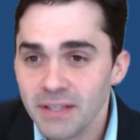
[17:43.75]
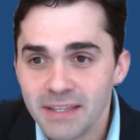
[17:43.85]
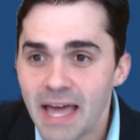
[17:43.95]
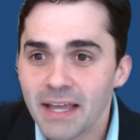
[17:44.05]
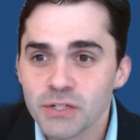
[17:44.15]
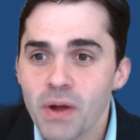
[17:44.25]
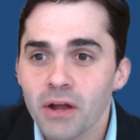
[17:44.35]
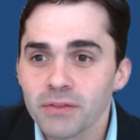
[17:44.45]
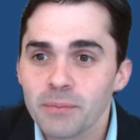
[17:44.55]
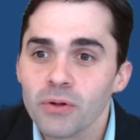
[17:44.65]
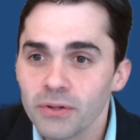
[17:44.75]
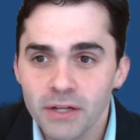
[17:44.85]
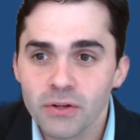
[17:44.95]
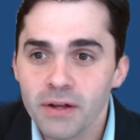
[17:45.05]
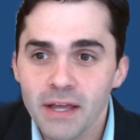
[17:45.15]
in that case, a record label,
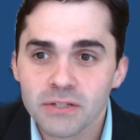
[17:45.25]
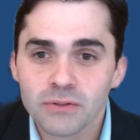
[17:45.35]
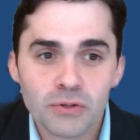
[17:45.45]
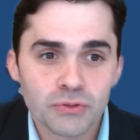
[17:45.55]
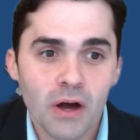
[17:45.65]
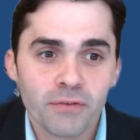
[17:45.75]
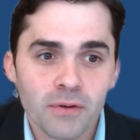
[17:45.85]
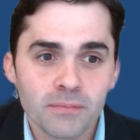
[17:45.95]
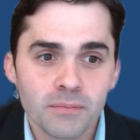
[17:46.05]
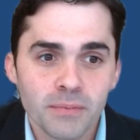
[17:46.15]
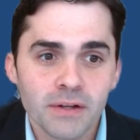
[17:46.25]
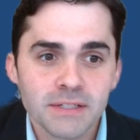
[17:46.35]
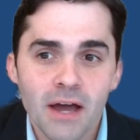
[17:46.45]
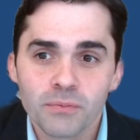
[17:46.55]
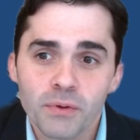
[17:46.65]
in our case, a large law firm bearing down.